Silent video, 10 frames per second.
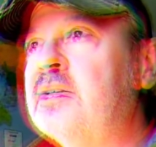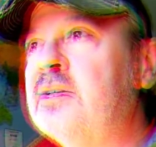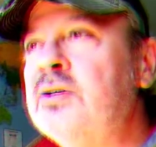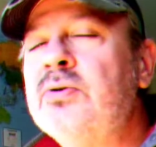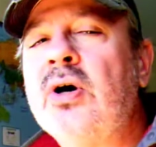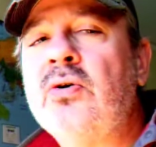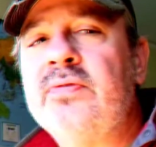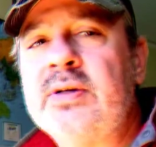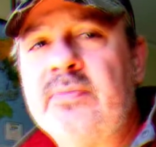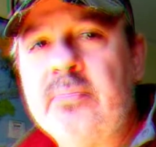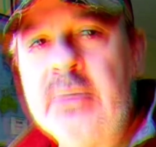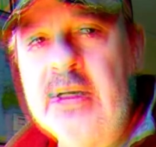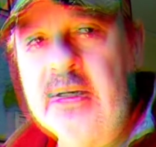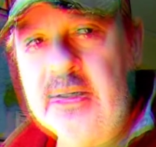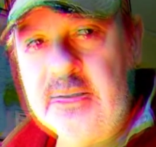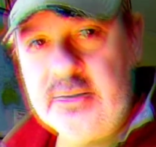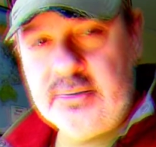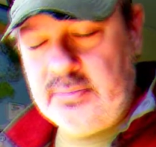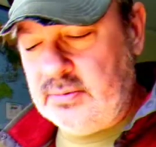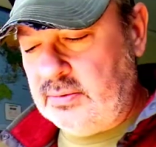new COVID mandates
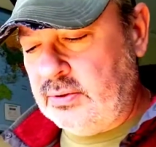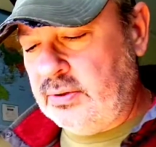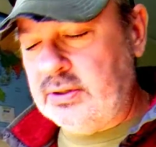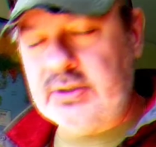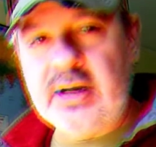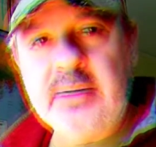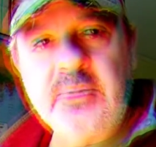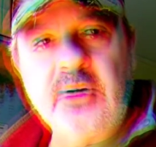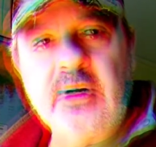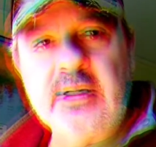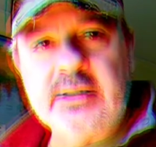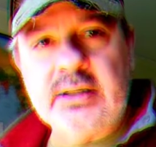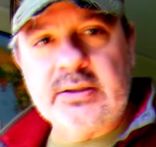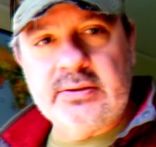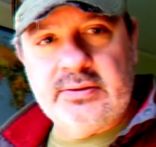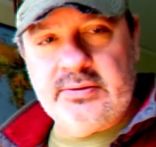due to this Omicron thing.